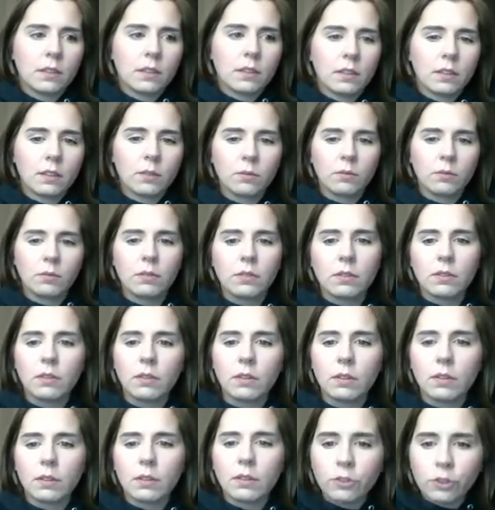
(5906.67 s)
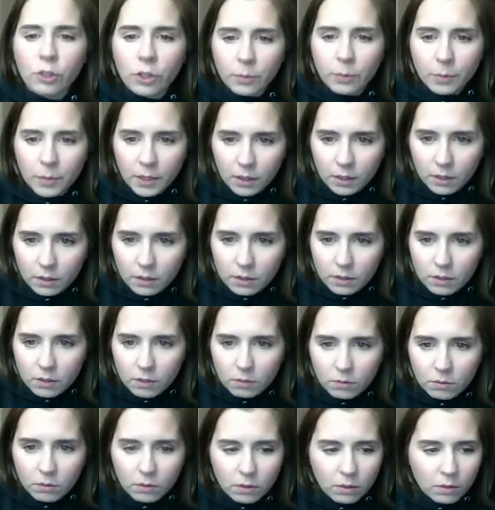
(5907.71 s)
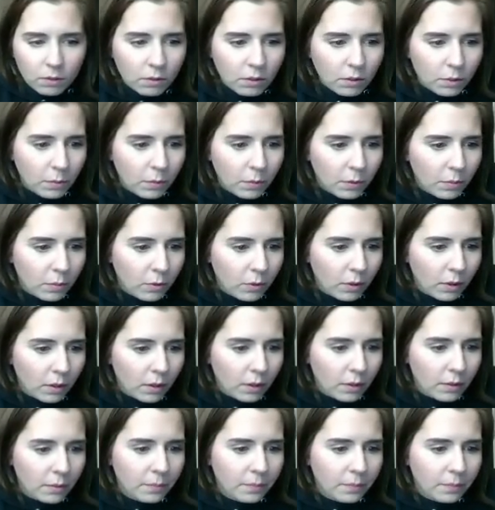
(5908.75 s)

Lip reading: That one is a little chubbier, so we'll go a little bit more.